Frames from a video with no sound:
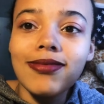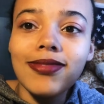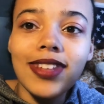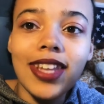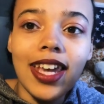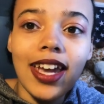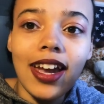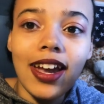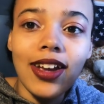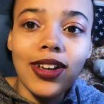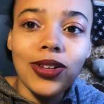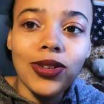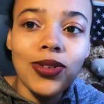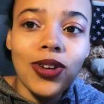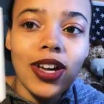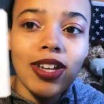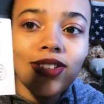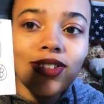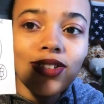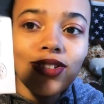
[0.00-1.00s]
yeah, you
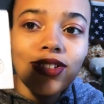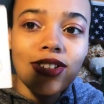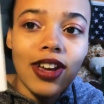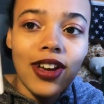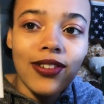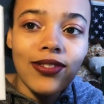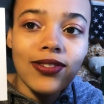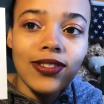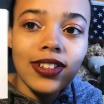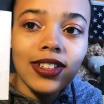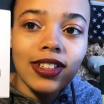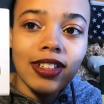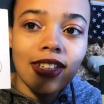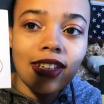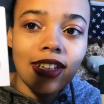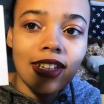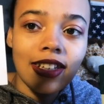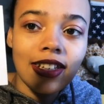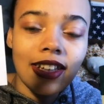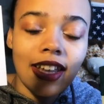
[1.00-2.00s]
guys are
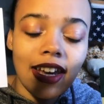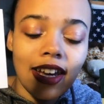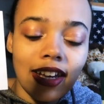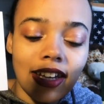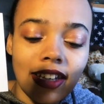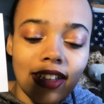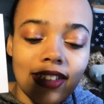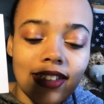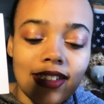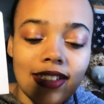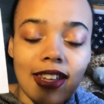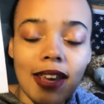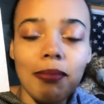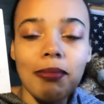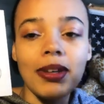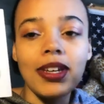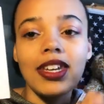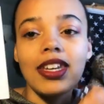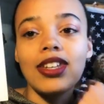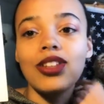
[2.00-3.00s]
definitely like
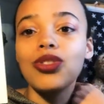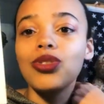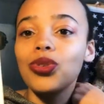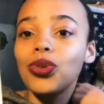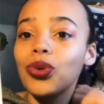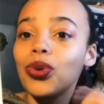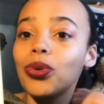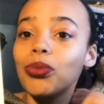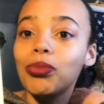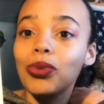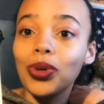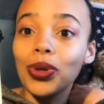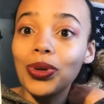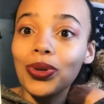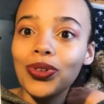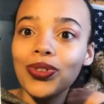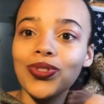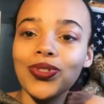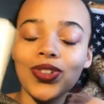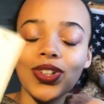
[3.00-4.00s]
stepping into
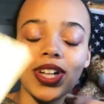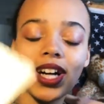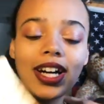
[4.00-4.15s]
beautiful